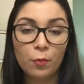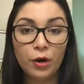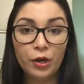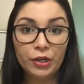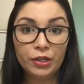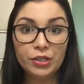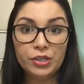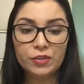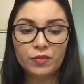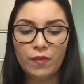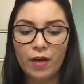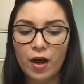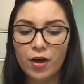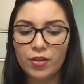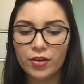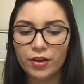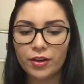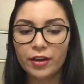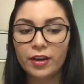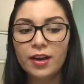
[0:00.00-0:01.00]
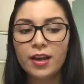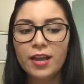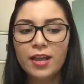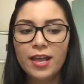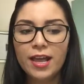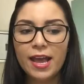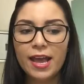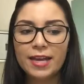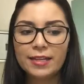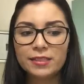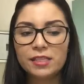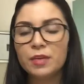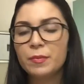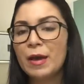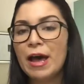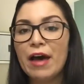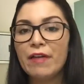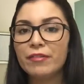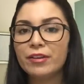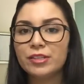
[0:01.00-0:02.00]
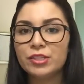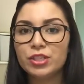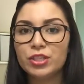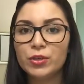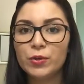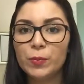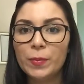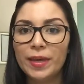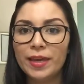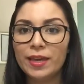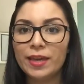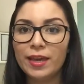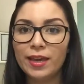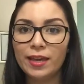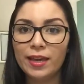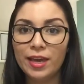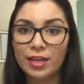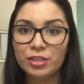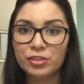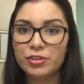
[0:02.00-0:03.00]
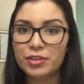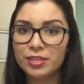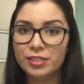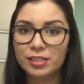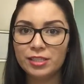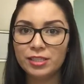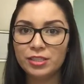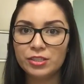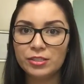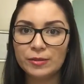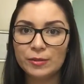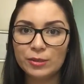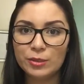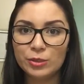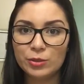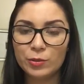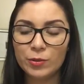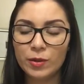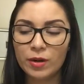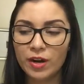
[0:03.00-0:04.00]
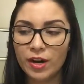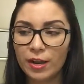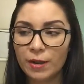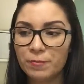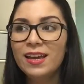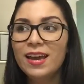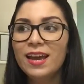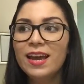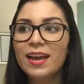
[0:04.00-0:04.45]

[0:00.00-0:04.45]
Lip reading: Warner's father ends up having to make an entrance into the story.